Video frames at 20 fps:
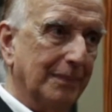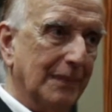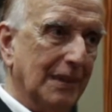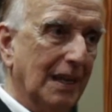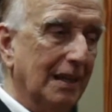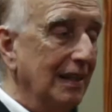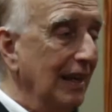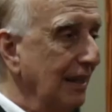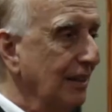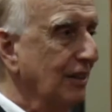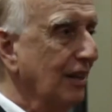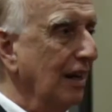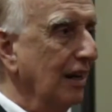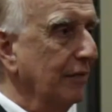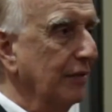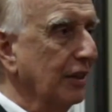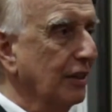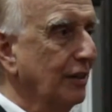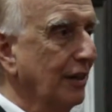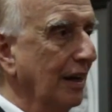And that's kind
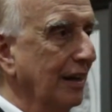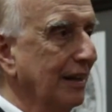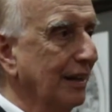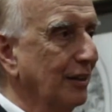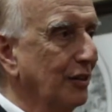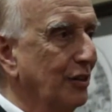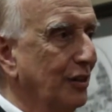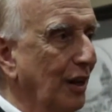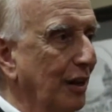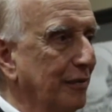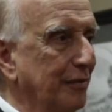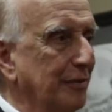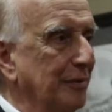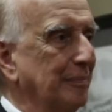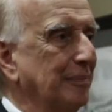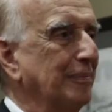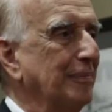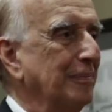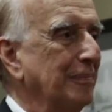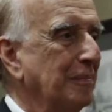of exciting stuff.
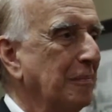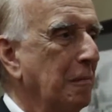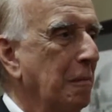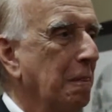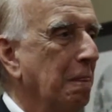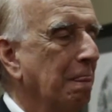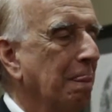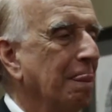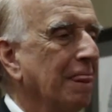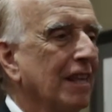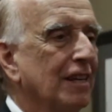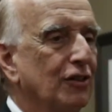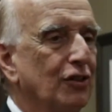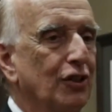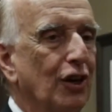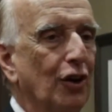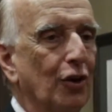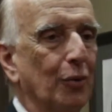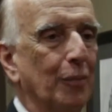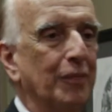
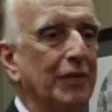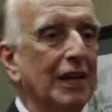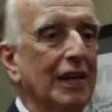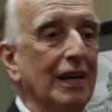So,